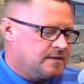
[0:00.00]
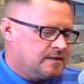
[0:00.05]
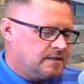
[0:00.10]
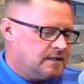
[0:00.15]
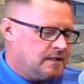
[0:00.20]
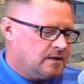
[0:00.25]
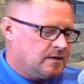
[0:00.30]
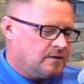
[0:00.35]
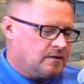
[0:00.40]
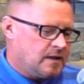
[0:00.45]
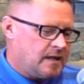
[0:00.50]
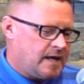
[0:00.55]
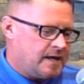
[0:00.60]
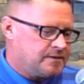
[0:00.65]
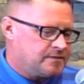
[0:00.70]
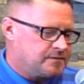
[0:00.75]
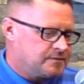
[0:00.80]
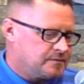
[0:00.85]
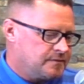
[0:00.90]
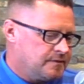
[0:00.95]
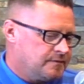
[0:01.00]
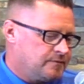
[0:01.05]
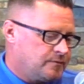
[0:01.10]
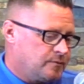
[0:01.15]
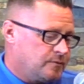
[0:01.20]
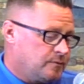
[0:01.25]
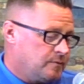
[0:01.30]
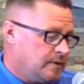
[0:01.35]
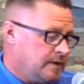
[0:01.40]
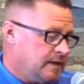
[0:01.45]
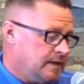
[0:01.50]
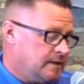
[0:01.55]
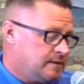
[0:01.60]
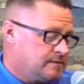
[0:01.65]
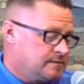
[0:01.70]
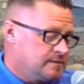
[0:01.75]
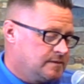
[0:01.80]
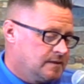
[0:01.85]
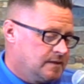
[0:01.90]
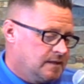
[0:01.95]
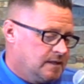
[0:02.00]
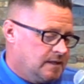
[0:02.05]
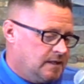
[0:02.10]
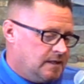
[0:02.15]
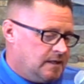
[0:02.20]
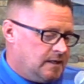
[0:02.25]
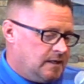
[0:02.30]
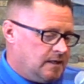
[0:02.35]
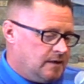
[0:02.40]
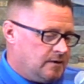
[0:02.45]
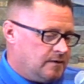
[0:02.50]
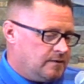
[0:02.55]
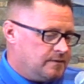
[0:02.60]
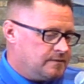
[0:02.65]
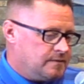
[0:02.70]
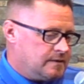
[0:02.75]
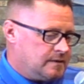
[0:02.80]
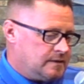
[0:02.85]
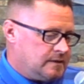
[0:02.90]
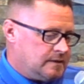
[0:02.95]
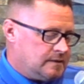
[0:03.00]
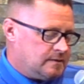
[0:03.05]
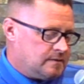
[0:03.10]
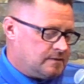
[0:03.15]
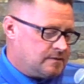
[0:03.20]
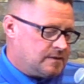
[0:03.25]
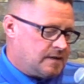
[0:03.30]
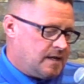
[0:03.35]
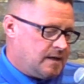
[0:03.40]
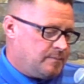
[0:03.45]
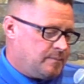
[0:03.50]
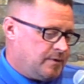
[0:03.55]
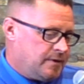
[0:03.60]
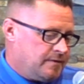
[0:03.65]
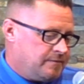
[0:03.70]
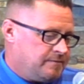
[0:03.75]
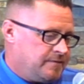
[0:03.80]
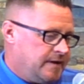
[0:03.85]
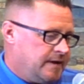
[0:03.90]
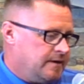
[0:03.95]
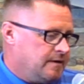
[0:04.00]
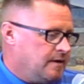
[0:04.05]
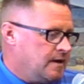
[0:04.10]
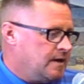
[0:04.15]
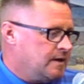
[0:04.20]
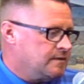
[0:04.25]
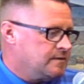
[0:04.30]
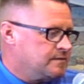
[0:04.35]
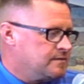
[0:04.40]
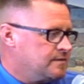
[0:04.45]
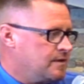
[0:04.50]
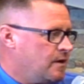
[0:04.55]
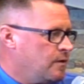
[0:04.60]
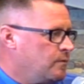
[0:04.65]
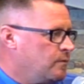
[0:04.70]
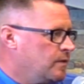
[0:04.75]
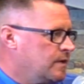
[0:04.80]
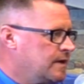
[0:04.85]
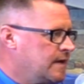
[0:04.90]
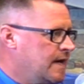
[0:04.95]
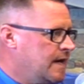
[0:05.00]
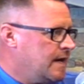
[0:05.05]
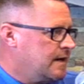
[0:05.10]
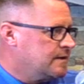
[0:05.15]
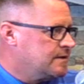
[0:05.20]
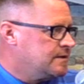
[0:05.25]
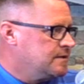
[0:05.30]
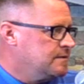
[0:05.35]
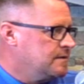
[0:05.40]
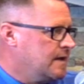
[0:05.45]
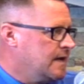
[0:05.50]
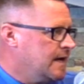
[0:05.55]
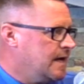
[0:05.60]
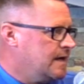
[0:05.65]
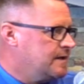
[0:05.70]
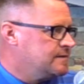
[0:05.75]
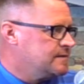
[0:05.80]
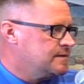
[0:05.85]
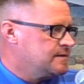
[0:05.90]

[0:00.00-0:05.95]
And, you know, the last 3 or 4 weeks, you know, you just can't put a finger on it, because it's not one guy or 2 guys.